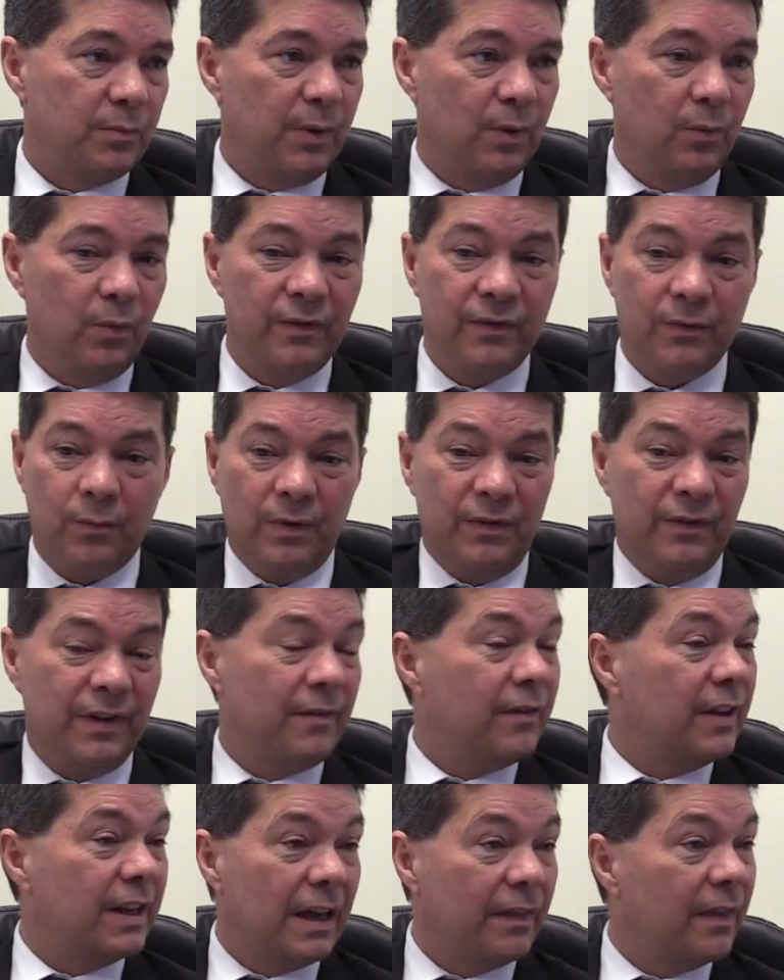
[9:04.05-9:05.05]
But we've
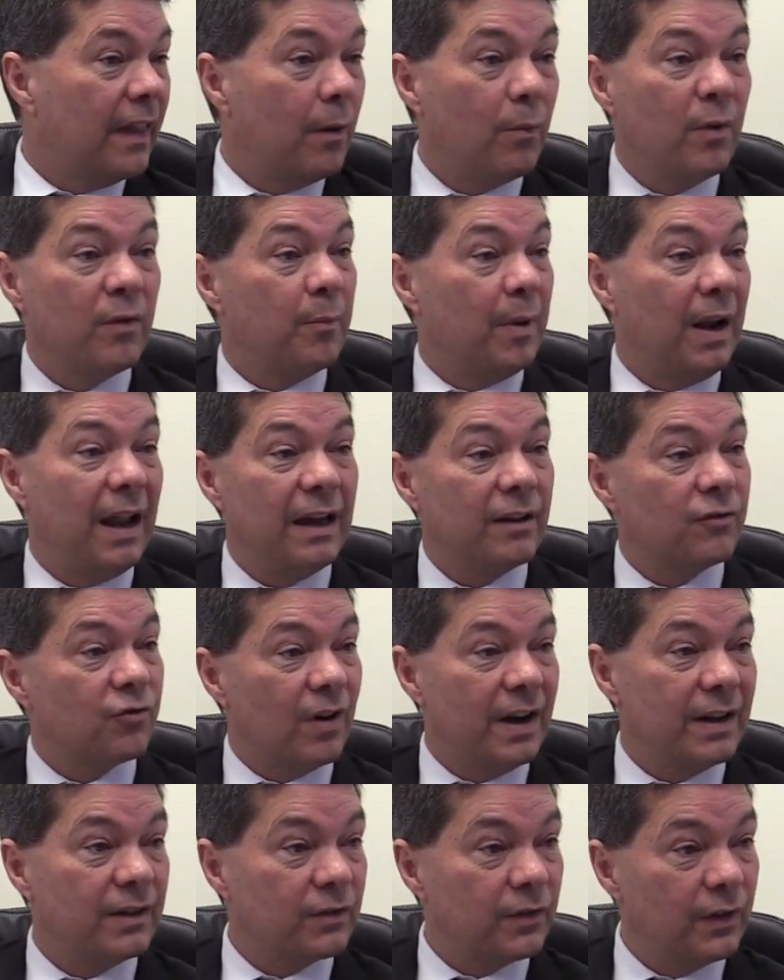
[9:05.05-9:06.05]
never done that with player
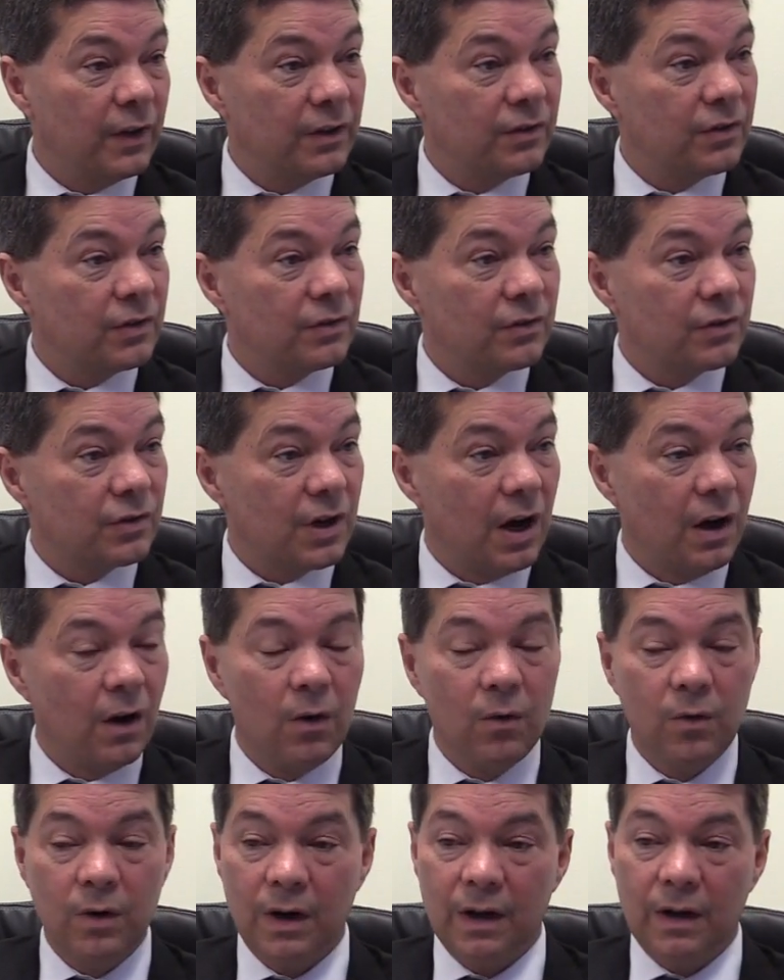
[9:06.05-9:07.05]
transfers,
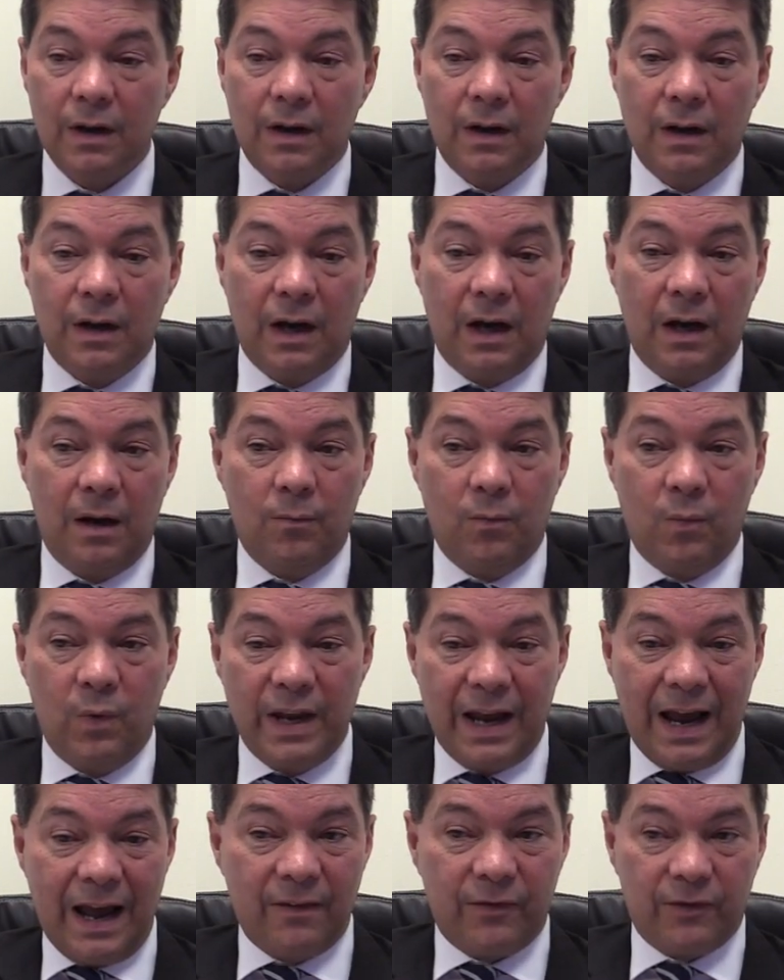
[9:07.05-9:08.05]
so
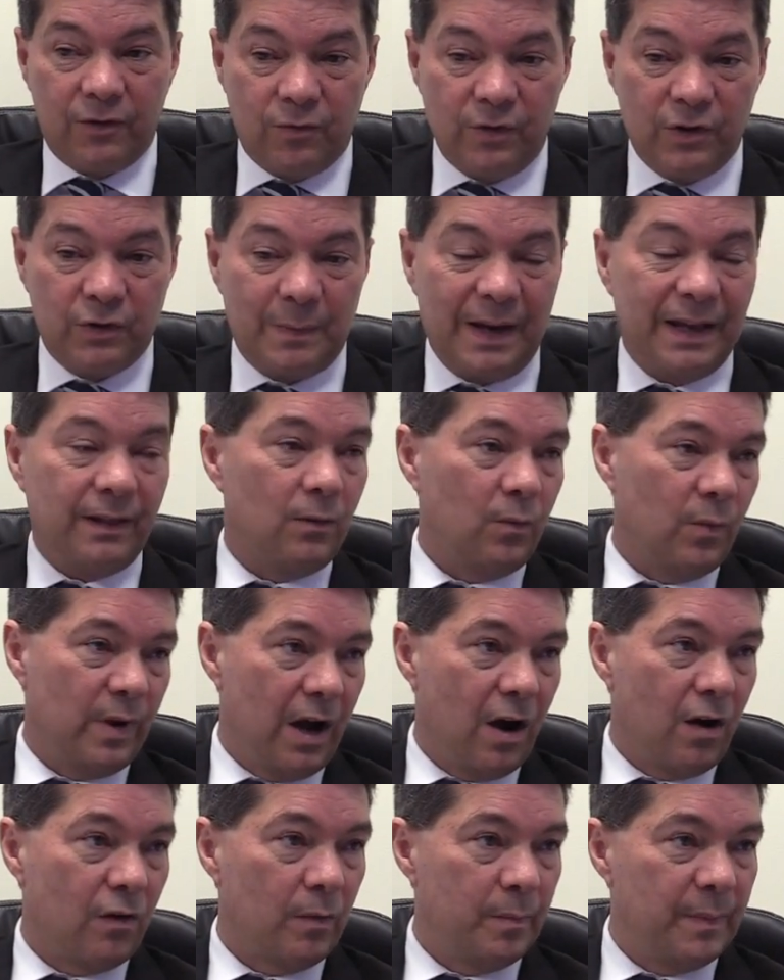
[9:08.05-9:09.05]
we have to respect that
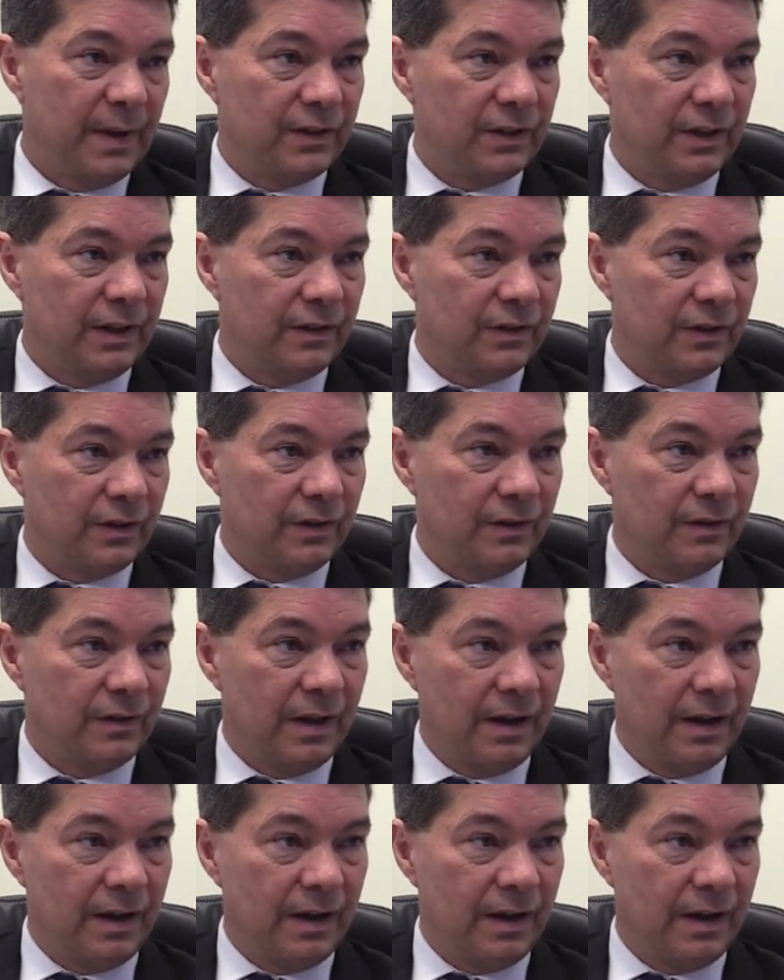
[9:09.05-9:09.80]
we are a business.